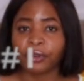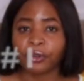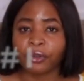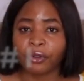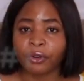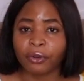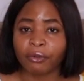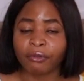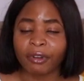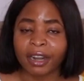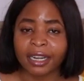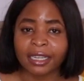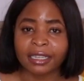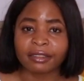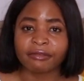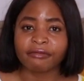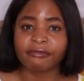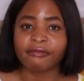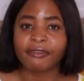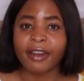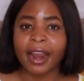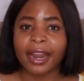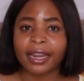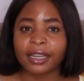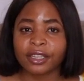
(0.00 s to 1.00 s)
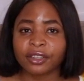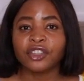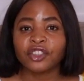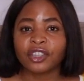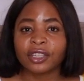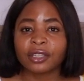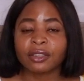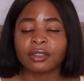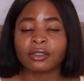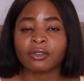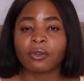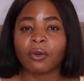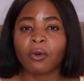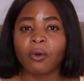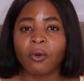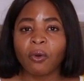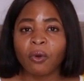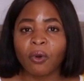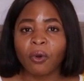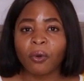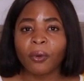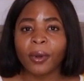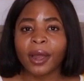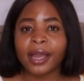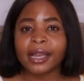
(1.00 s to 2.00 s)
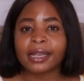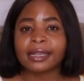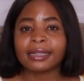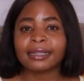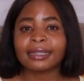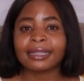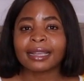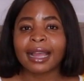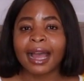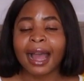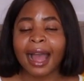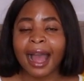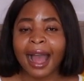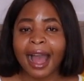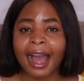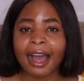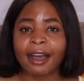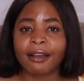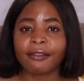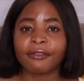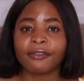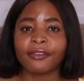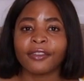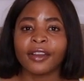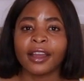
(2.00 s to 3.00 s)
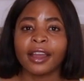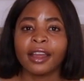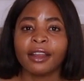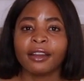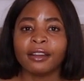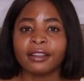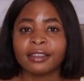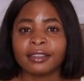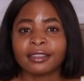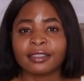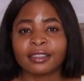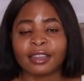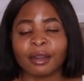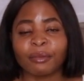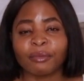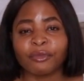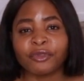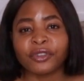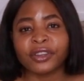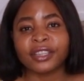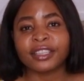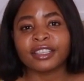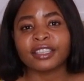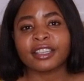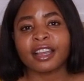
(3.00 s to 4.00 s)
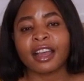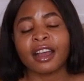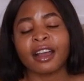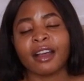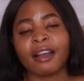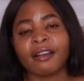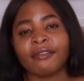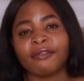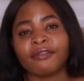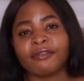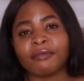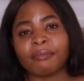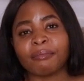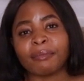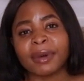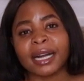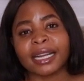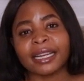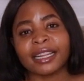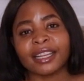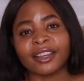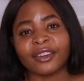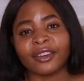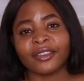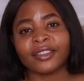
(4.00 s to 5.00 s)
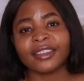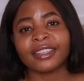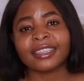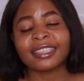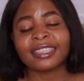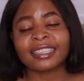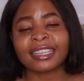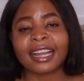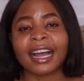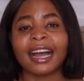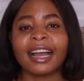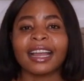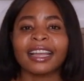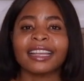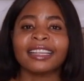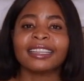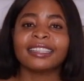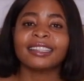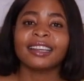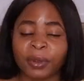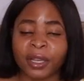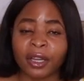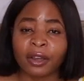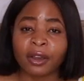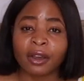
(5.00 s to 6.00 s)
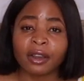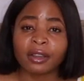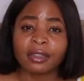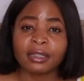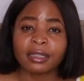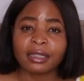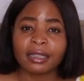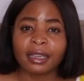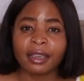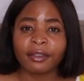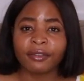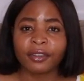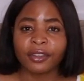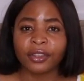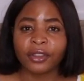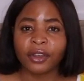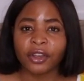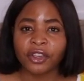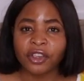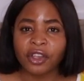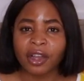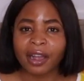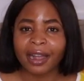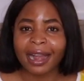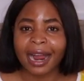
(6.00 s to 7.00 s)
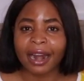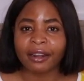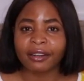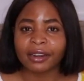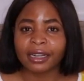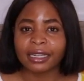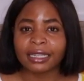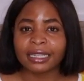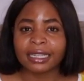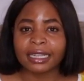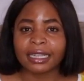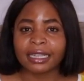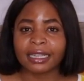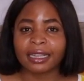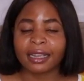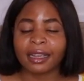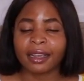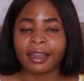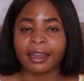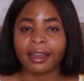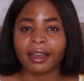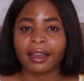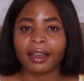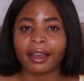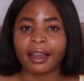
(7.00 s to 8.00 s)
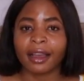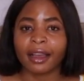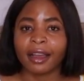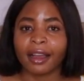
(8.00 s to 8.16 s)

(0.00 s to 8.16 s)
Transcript: your rent to rent, just always have some reserve money on the side, because even though you're guaranteeing